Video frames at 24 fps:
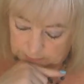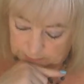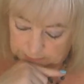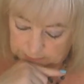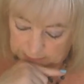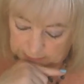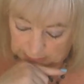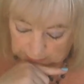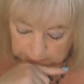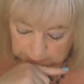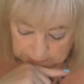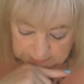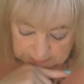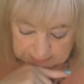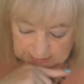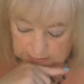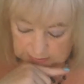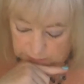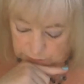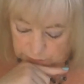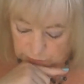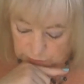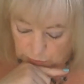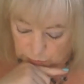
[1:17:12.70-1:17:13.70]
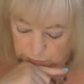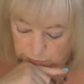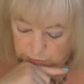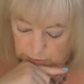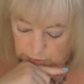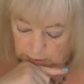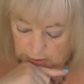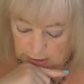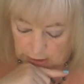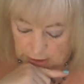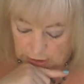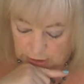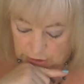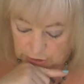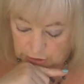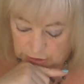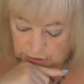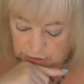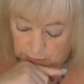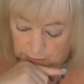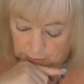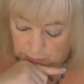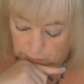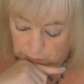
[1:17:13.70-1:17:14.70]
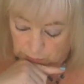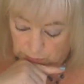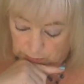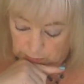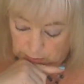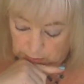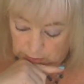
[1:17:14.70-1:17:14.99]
No, so told you. So